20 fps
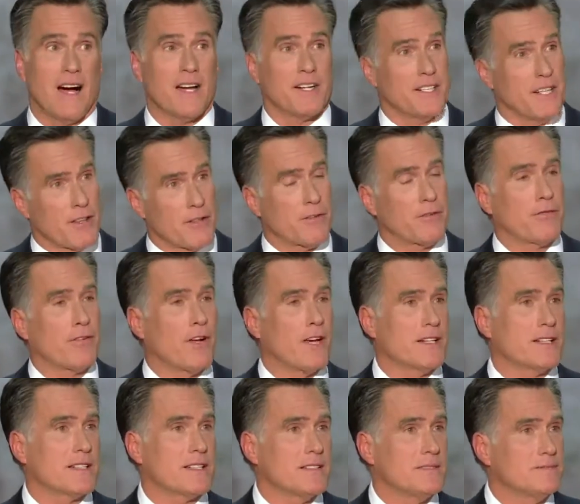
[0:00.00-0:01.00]
On another
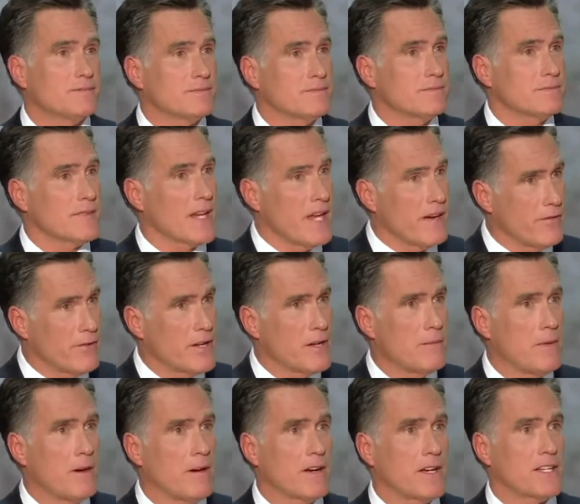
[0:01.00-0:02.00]
front,
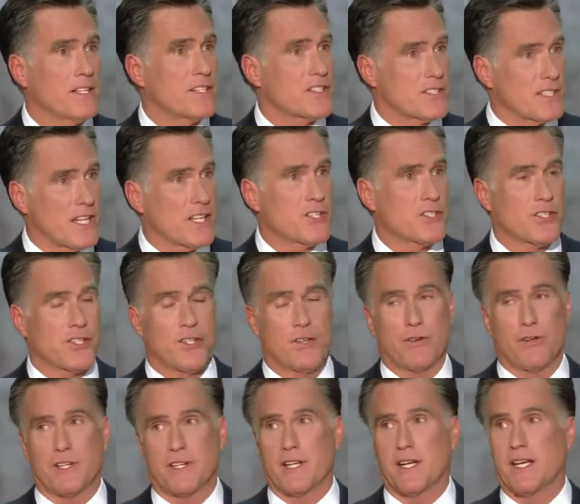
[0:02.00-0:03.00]
every American is less
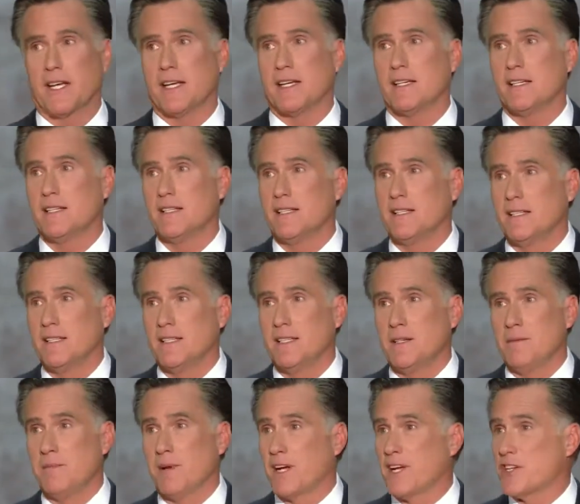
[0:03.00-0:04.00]
secure today
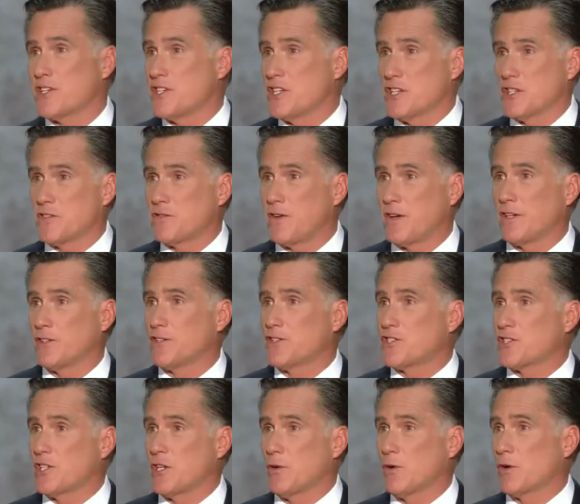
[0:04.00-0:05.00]
because he has failed
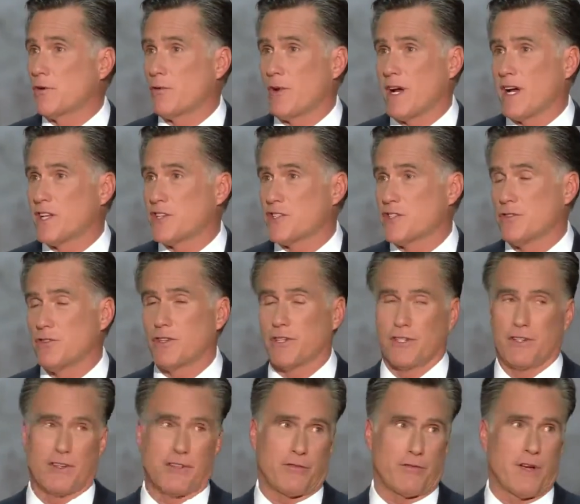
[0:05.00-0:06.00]
to slow Iran's
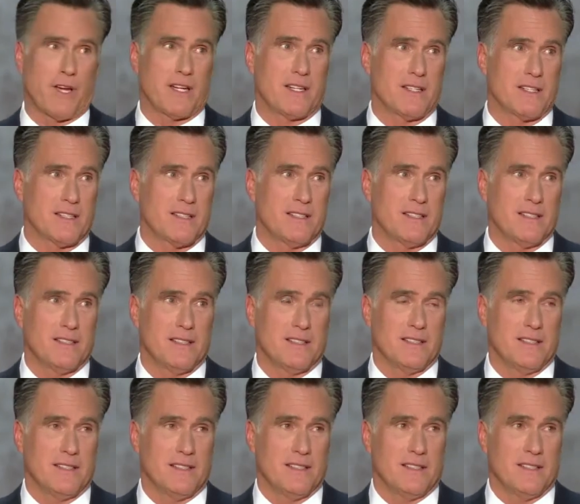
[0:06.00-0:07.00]
nuclear threat.
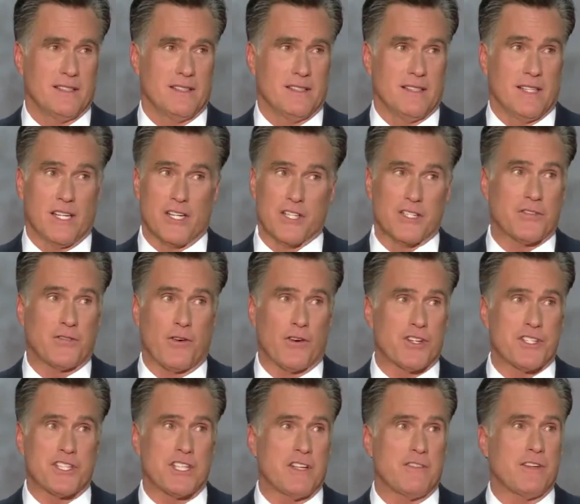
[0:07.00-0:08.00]
In his
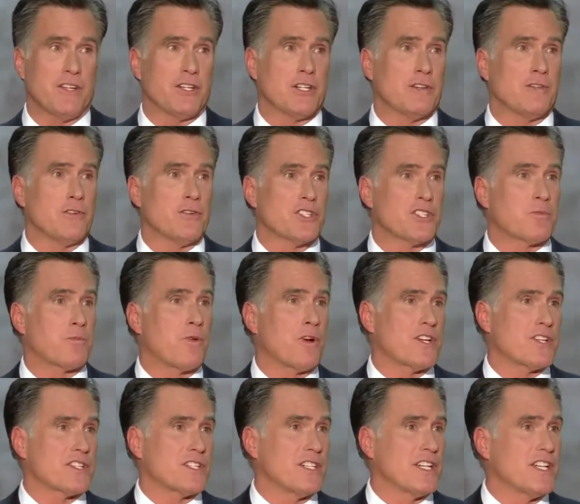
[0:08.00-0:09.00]
first TV interview as
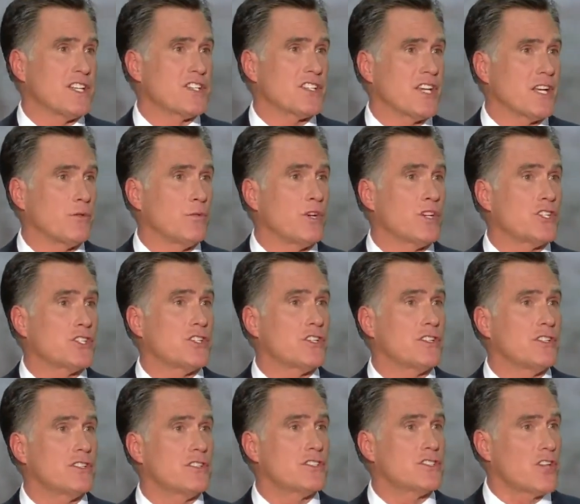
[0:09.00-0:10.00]
president, he said we
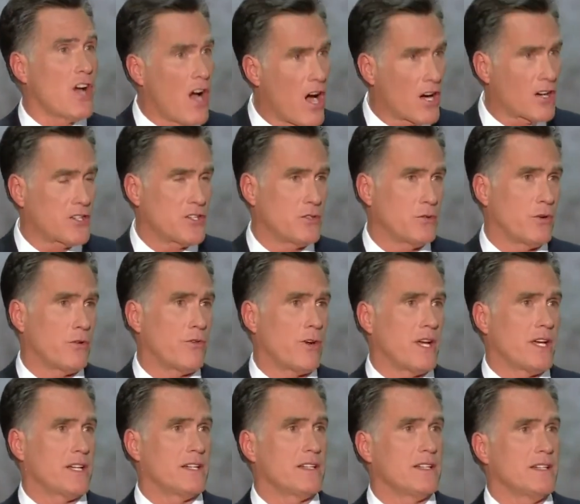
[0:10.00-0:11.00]
should talk to
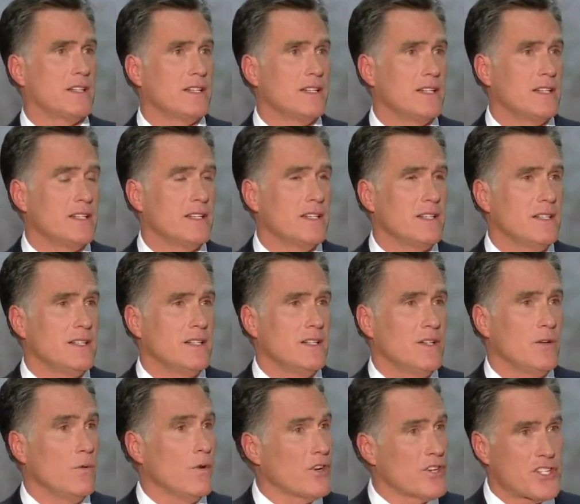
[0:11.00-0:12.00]
Iran.
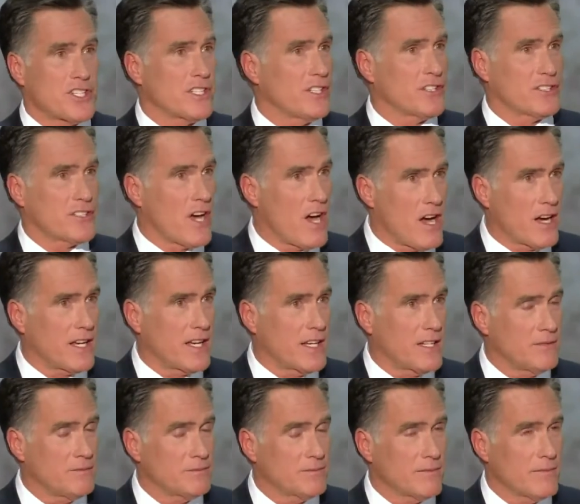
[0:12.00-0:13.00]
We're still
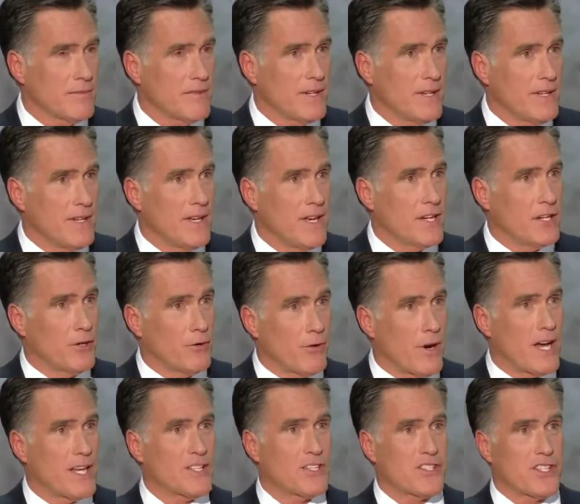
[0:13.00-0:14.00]
talking, and
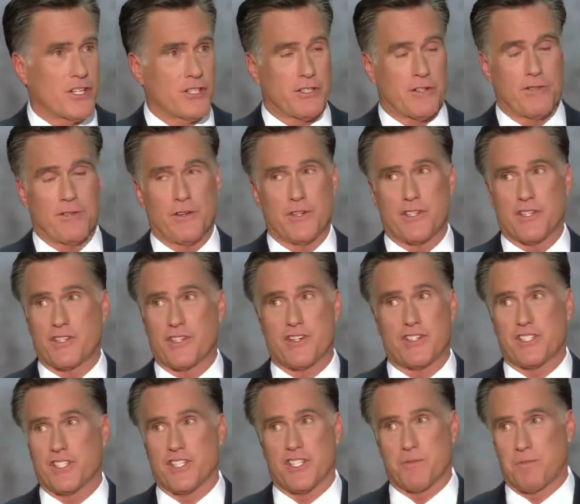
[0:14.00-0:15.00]
Iran's centrifuges
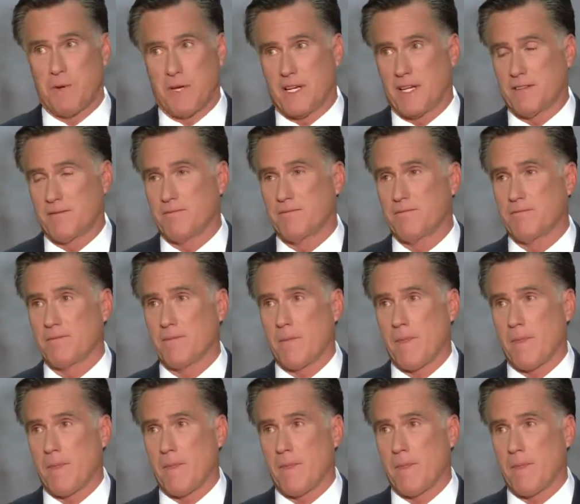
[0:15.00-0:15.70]
are still spinning.